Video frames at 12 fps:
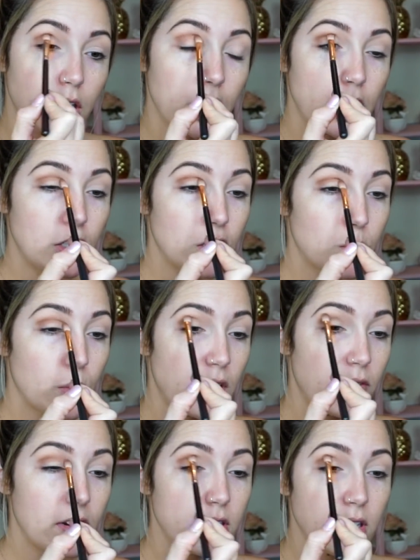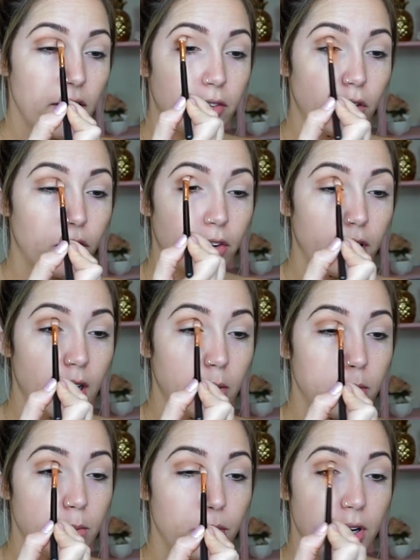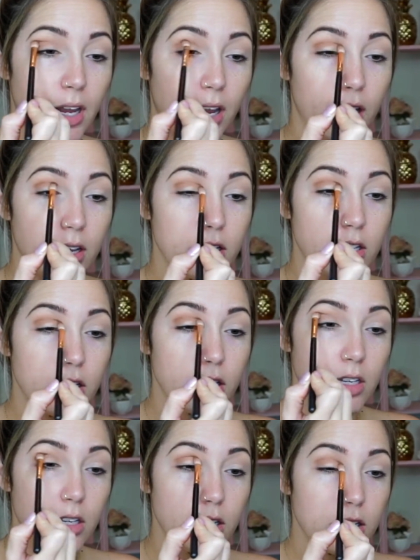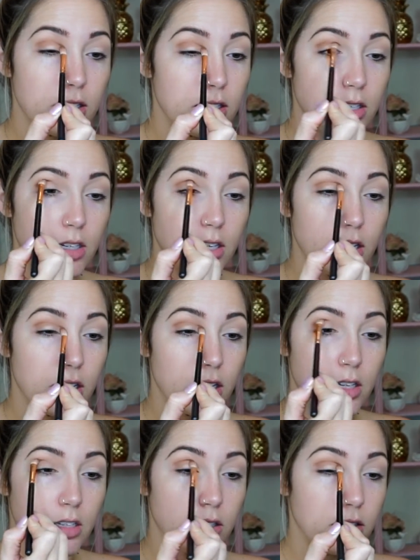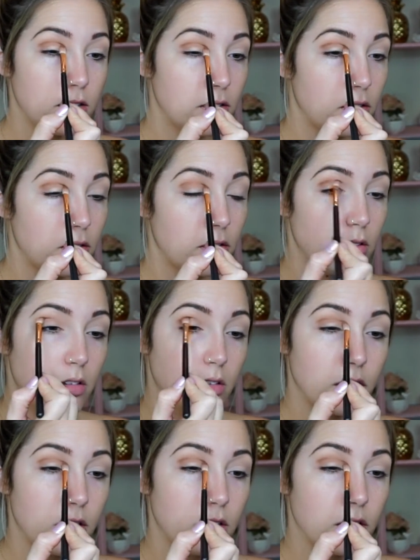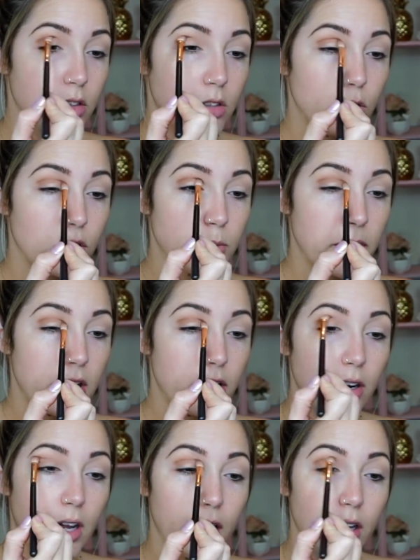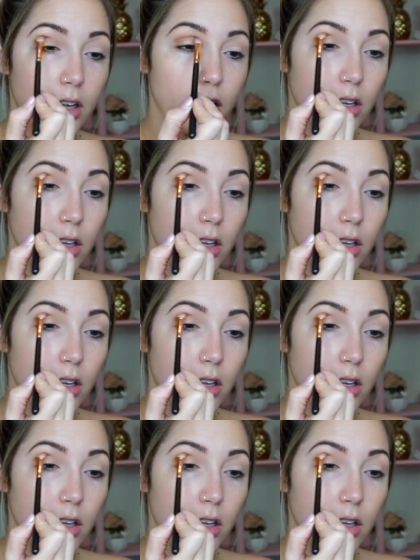And just whatever is left over, I'm bringing it in towards my inner eye.